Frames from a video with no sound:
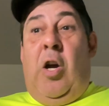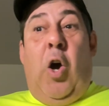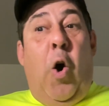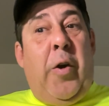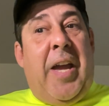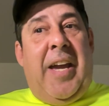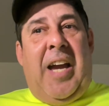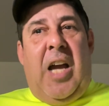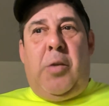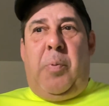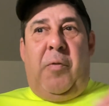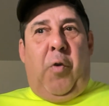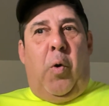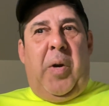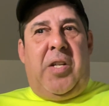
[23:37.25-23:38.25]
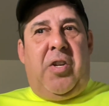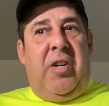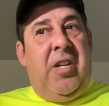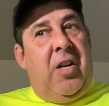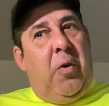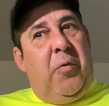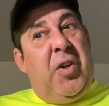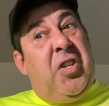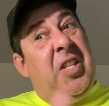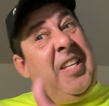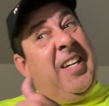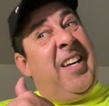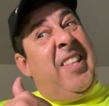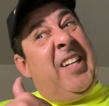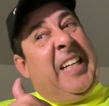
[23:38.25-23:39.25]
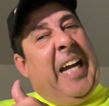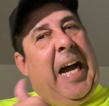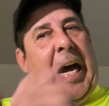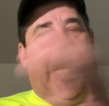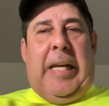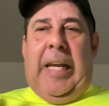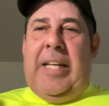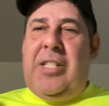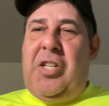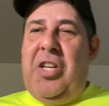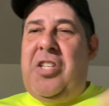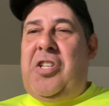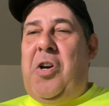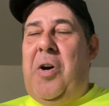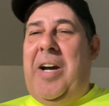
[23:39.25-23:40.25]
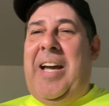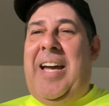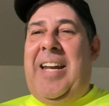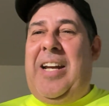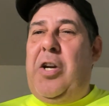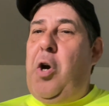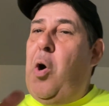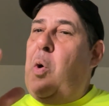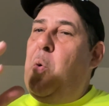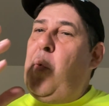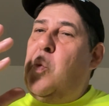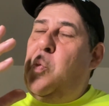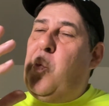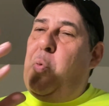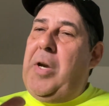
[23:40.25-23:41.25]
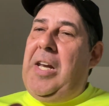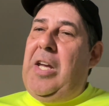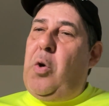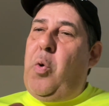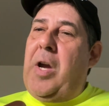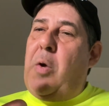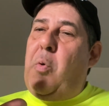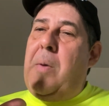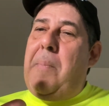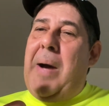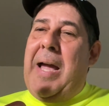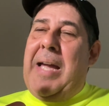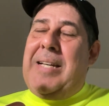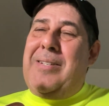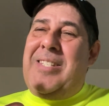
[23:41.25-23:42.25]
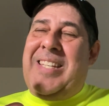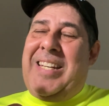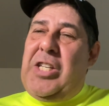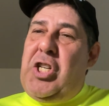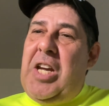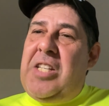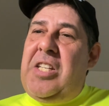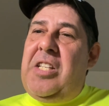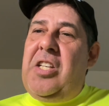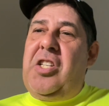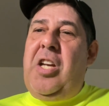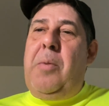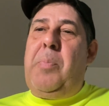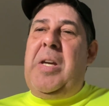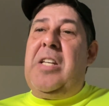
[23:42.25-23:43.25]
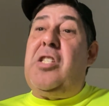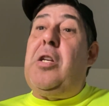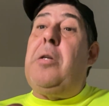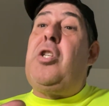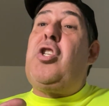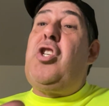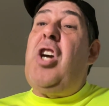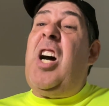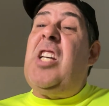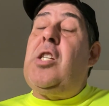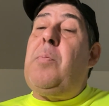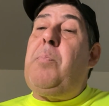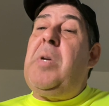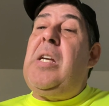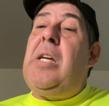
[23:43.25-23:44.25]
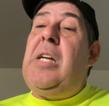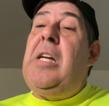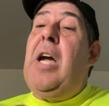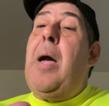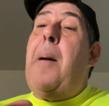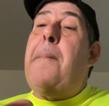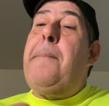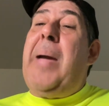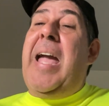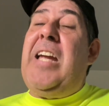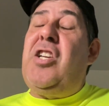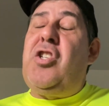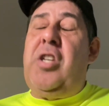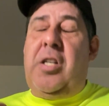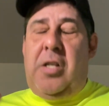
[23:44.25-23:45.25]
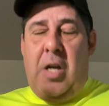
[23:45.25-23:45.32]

Okay, guys, before we turn it over to the other guy, let's just go ahead and go really quick. What my suggestion is going to be is to just be patient.